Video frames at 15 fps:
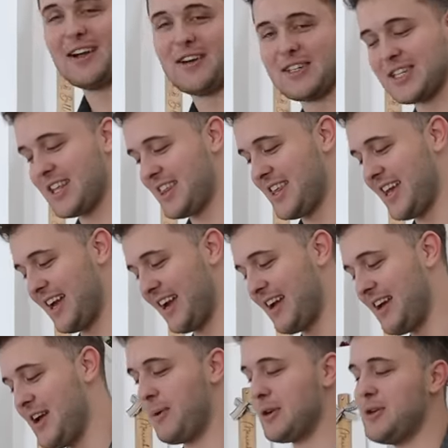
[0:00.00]
here's the thing.
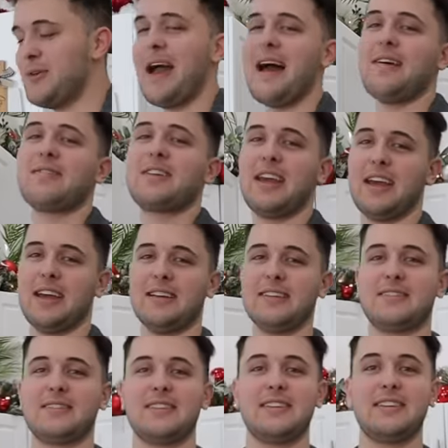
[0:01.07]
When you have
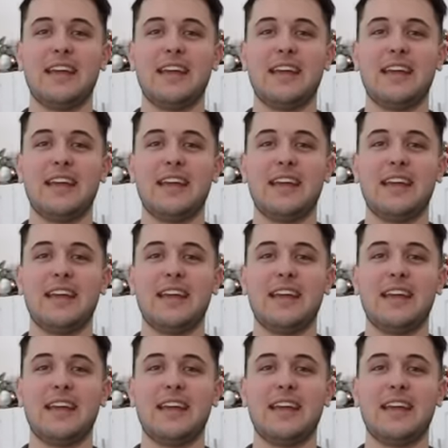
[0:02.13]
kids,